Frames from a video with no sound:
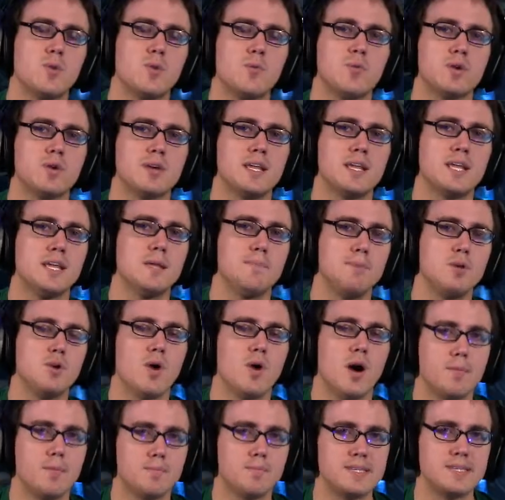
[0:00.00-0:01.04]
will keep
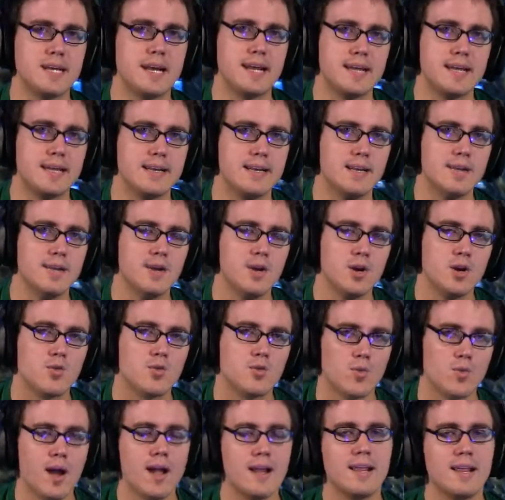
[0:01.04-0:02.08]
you updated
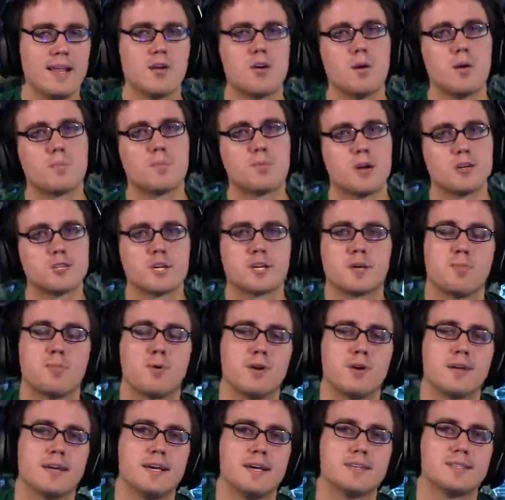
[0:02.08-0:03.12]
right here on Project
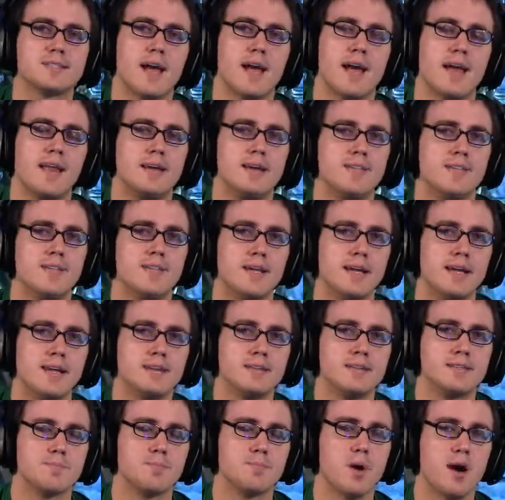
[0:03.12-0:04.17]
Copernicus and
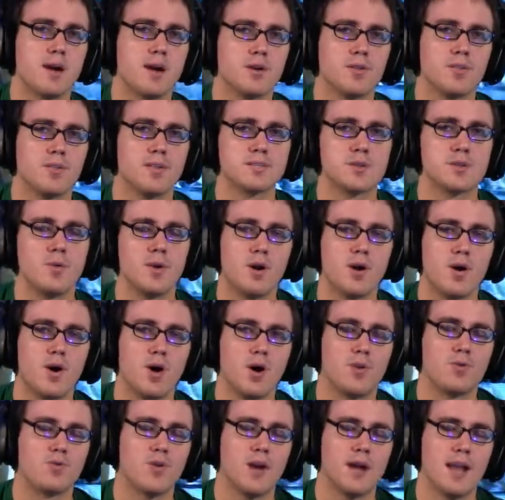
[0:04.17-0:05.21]
the debacle that's going
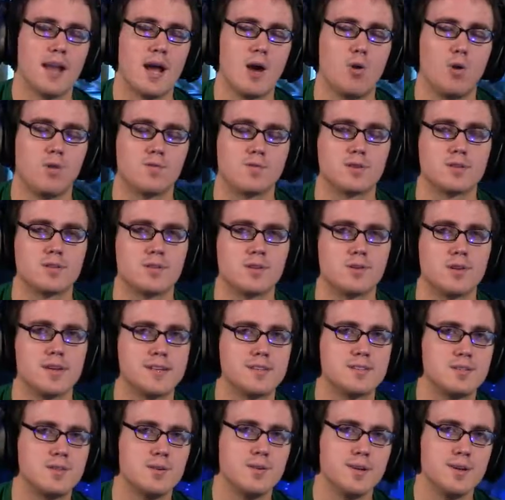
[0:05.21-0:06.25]
on right now over at
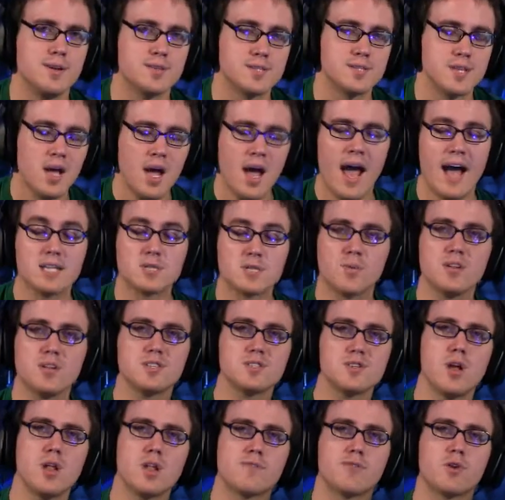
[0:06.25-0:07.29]
38 Studios, as well
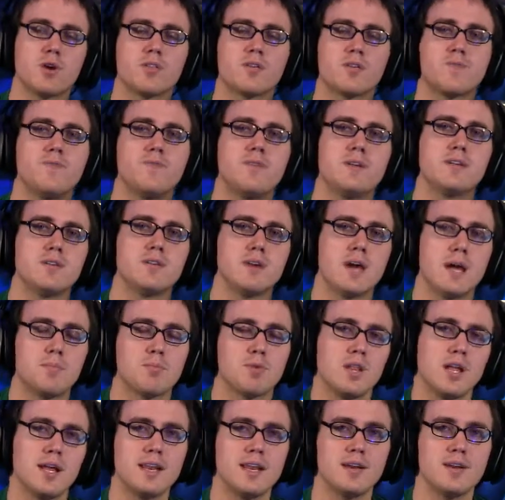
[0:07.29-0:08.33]
as all of your other video game
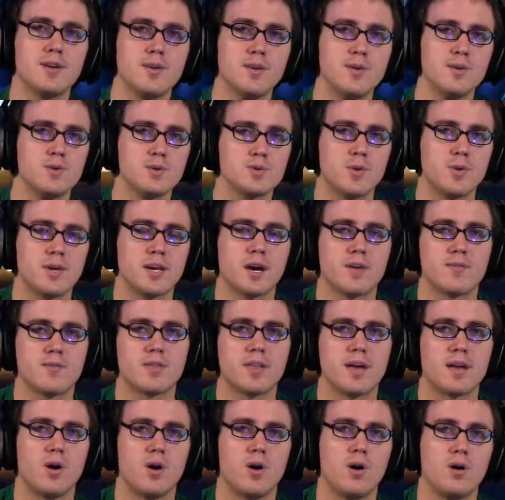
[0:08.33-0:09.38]
related news. We
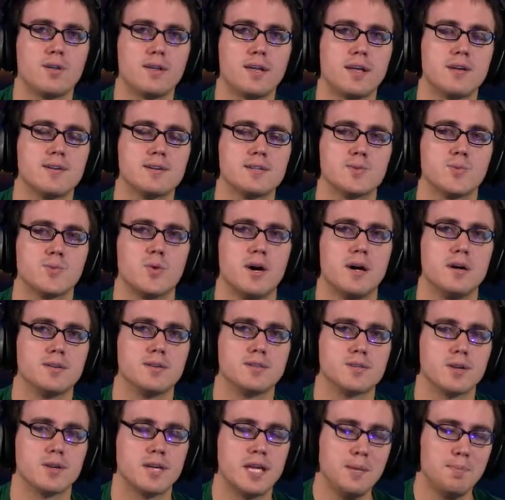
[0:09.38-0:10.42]
cover that all here as well.
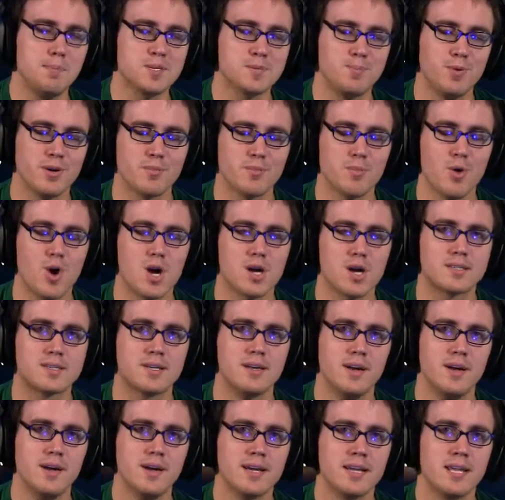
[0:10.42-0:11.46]
So keep us
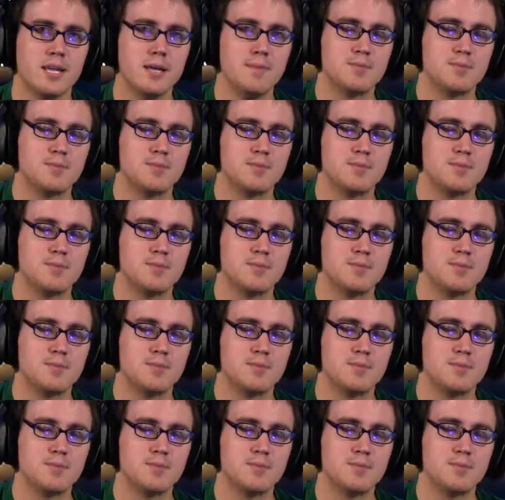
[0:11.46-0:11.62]
bookmarked, keep